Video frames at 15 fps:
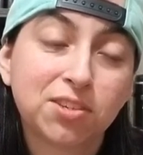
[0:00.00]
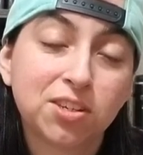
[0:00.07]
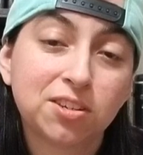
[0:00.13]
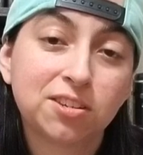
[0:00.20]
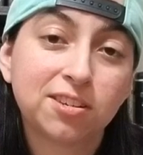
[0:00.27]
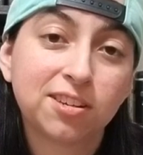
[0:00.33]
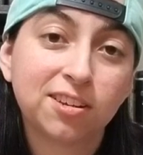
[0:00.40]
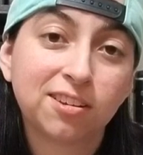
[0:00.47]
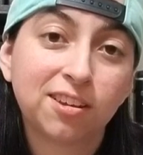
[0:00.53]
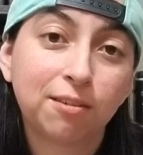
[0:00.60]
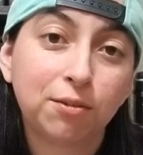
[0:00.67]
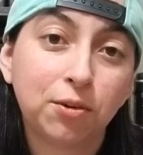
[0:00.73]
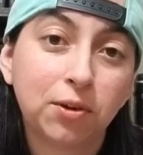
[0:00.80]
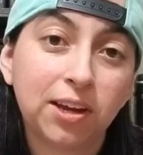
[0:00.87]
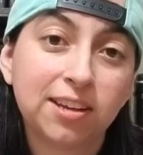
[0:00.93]
Just
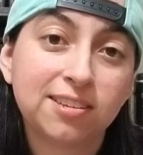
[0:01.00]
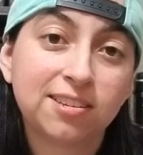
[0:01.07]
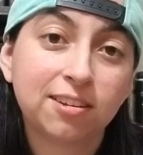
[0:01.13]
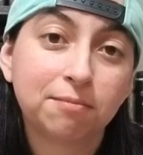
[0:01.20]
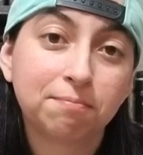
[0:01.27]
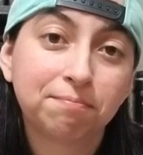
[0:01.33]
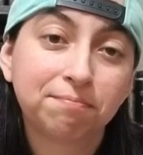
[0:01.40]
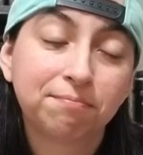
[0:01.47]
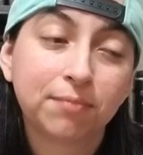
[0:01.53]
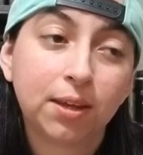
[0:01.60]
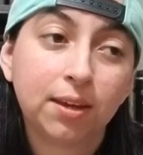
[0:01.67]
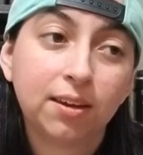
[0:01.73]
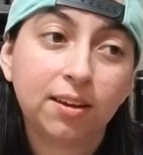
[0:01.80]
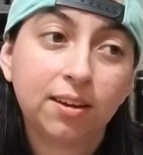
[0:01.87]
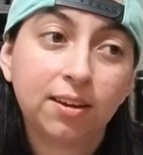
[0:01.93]
giving you a heads up.
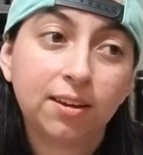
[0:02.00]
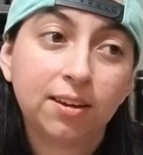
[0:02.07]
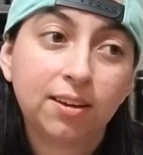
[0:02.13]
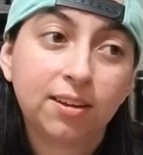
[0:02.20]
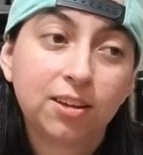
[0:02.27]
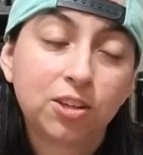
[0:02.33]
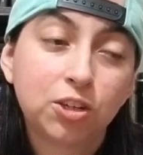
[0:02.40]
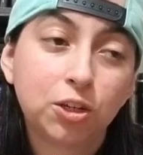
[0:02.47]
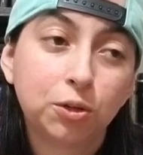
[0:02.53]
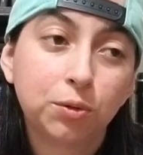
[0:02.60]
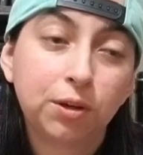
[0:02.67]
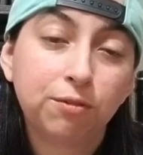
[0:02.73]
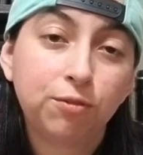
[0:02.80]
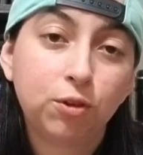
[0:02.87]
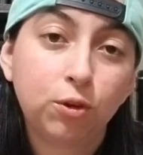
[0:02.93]

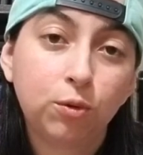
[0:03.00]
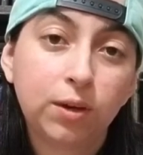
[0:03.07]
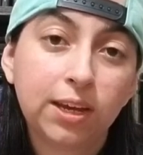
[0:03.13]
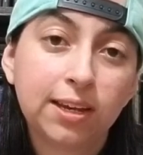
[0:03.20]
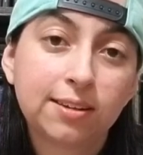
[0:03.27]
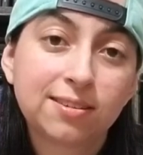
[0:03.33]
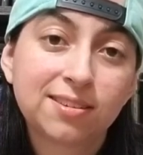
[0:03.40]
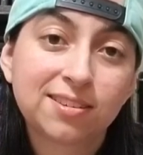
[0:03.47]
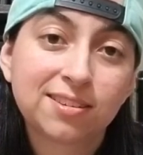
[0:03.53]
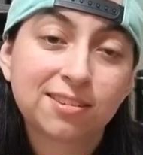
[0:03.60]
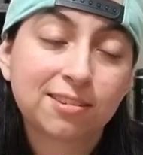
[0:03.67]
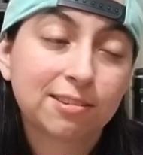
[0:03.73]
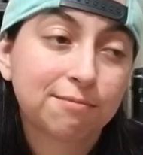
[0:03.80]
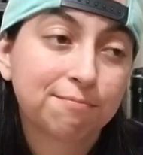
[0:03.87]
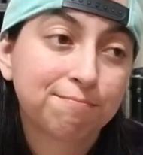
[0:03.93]
So if you get,
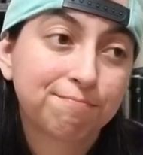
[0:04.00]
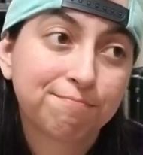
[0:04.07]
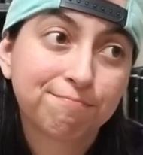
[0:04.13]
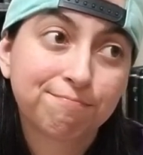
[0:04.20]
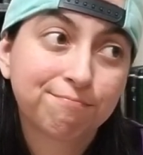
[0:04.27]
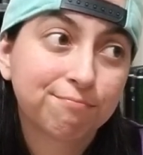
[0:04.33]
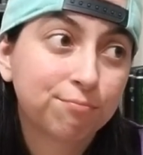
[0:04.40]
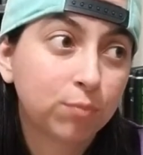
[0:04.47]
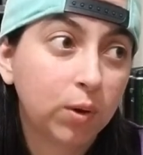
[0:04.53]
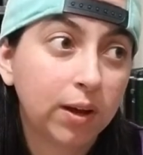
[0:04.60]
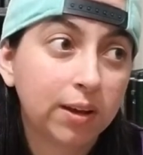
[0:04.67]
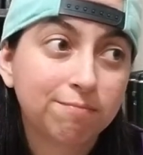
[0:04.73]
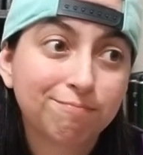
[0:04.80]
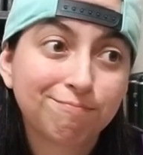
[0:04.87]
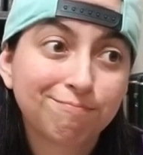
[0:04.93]

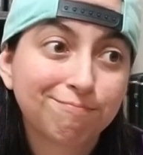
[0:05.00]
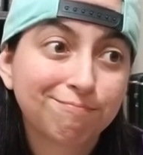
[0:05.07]
what,